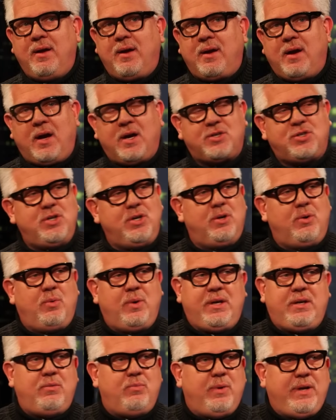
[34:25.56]
gosh, you know,
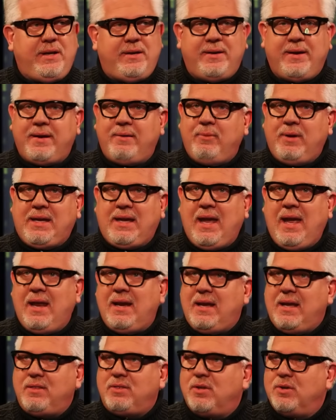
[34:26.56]
we
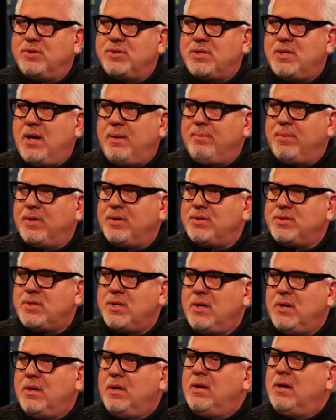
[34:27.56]
can't hit those
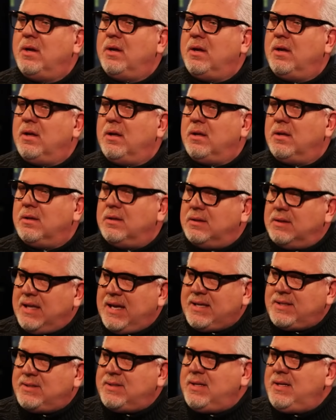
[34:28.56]
numbers.
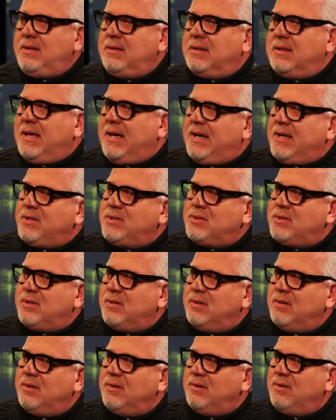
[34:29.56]
Let's
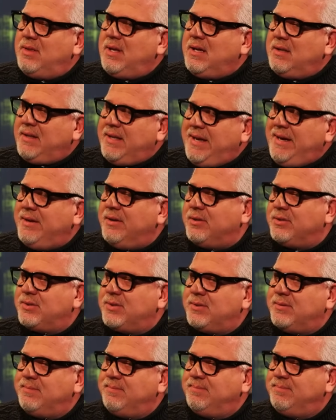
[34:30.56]
enlist the
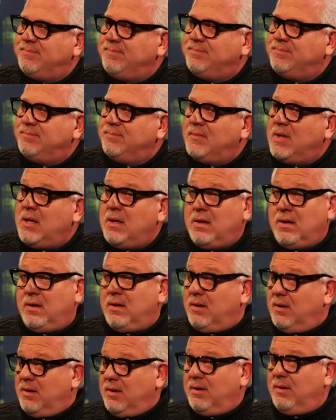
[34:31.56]
illegals.
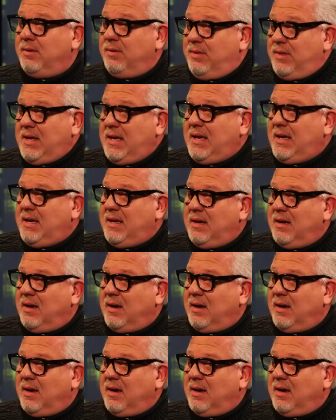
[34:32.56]
The